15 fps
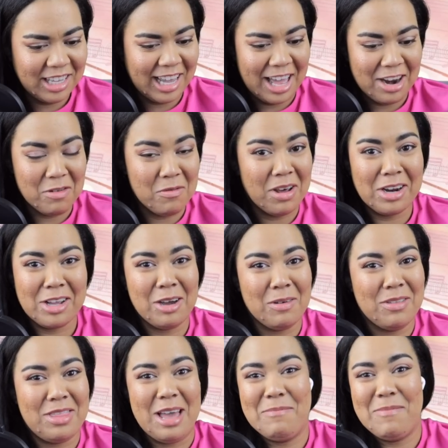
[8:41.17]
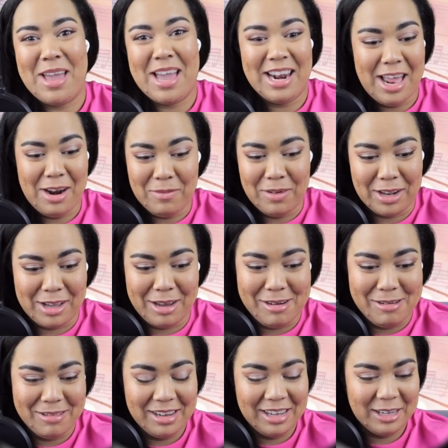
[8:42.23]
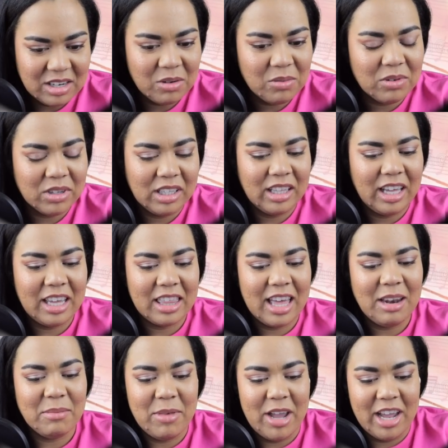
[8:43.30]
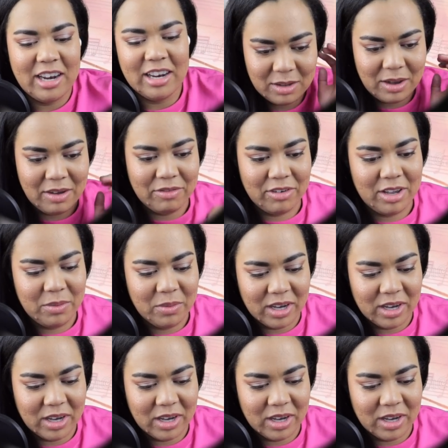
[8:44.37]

like, I don't want to go with that man. I don't want to go. Don't really like that man, whoever he